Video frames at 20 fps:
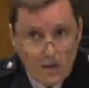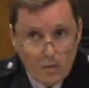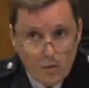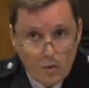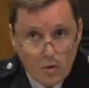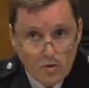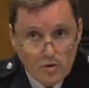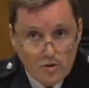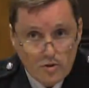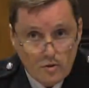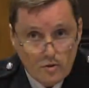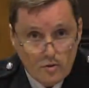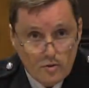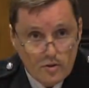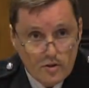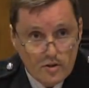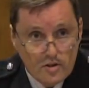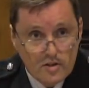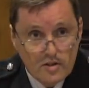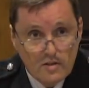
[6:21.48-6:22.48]
was on
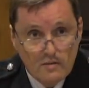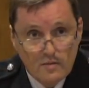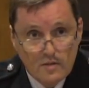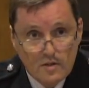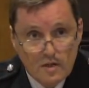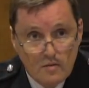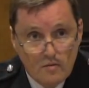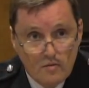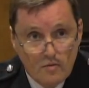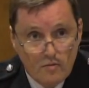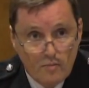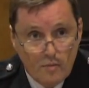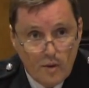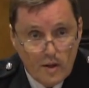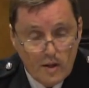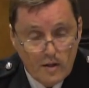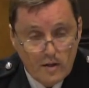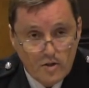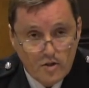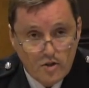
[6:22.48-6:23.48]
the 17th of
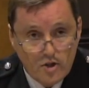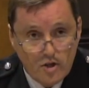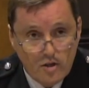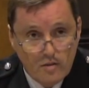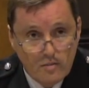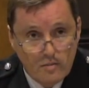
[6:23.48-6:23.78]
May this year.